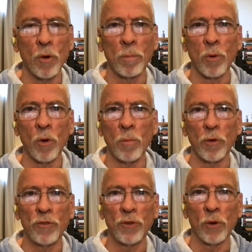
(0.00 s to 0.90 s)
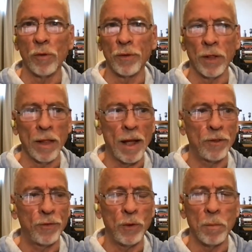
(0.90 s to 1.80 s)
more pro-merger over the
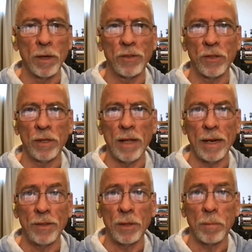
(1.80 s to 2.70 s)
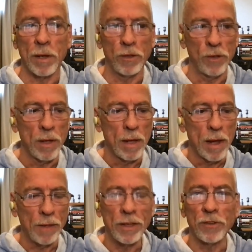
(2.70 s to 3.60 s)
last few months than anything, because
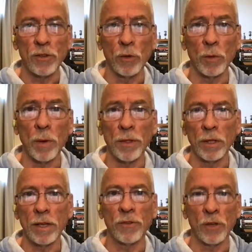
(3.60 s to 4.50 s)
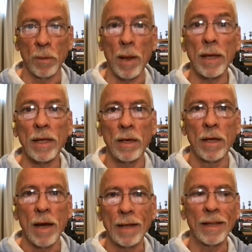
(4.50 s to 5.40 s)
I think it's the only way the league's going to make it.
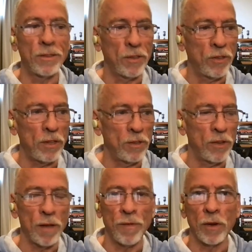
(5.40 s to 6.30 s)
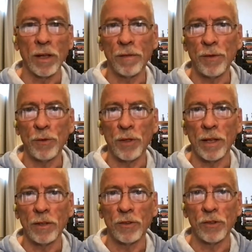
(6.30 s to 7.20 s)
I'd like to see the C F L get a few
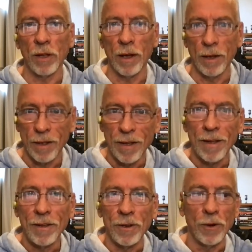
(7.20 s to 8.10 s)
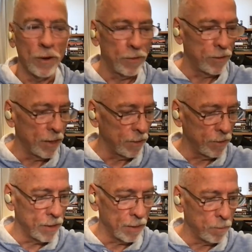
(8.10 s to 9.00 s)
things uh, you know, that,
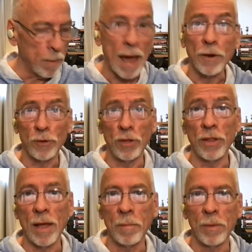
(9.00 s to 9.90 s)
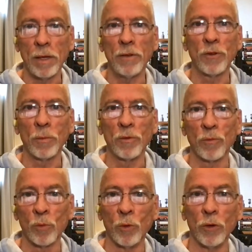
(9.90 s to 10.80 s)
that matter to them in terms
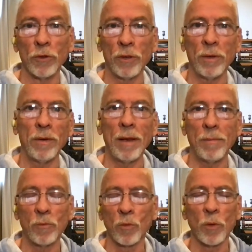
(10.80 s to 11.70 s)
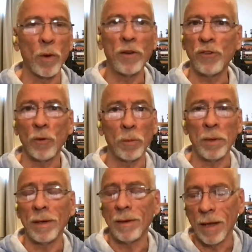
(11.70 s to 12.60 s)
of rules, and, and the ratio would
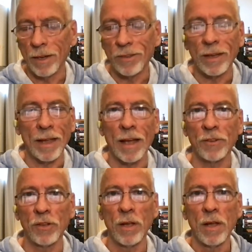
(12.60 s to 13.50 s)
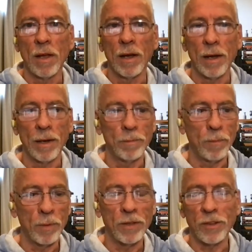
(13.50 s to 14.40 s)
be nice, I guess. Uh,
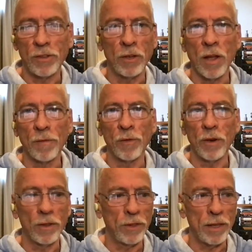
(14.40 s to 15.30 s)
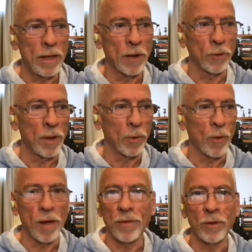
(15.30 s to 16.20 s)
but as I said, not from the, the younger
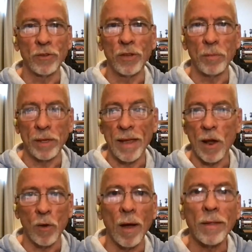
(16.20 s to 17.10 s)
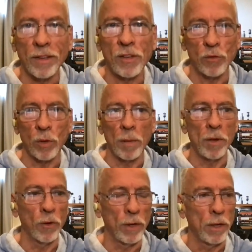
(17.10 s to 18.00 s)
demographic don't seem to care. At least that's what I'm
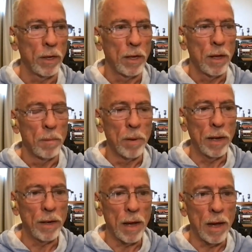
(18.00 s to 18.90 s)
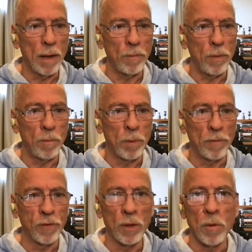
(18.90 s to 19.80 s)
hearing. But, uh,
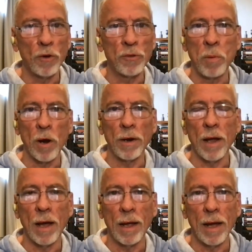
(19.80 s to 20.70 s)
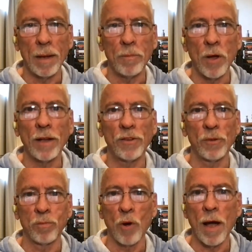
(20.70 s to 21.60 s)
but for the most part, I, I'm not
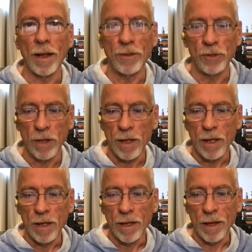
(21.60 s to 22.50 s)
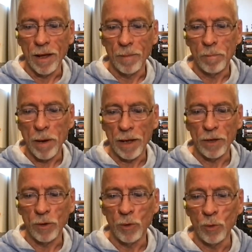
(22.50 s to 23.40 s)
surprised Uh,
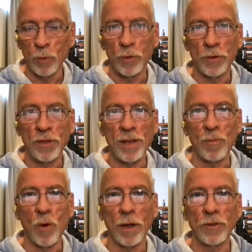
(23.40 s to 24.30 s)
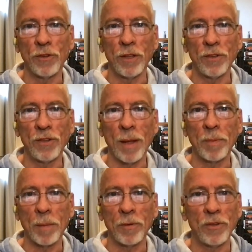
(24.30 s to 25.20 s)
by who the team was that
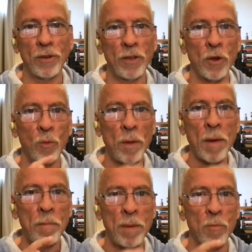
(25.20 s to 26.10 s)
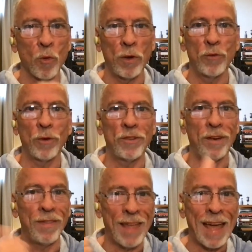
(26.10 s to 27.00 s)
stepped up and said, you know, we might be more interested
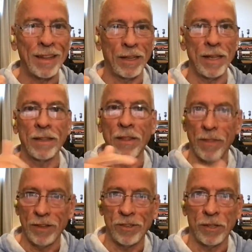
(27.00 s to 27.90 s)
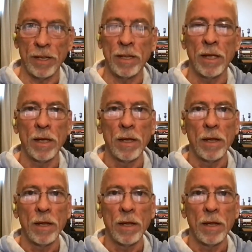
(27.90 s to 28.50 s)
in that league than this league.